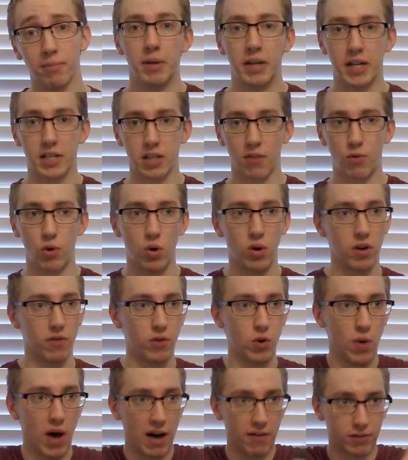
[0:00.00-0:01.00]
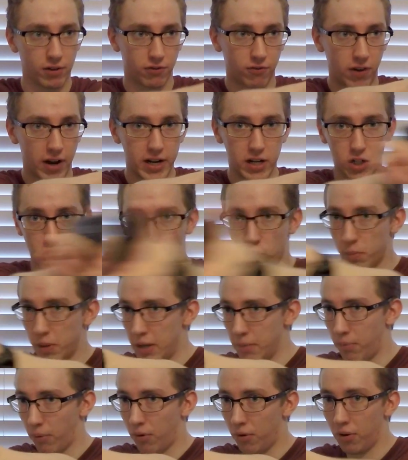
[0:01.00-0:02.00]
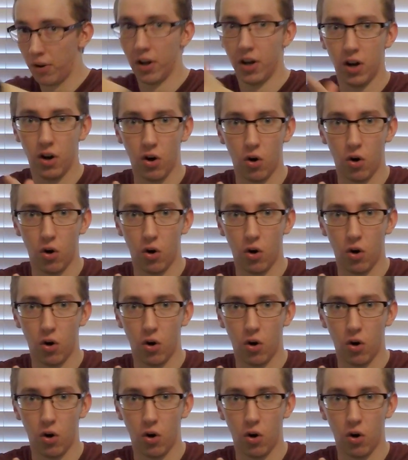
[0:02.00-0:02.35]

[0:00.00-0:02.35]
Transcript: Because if you have to fight 2 people,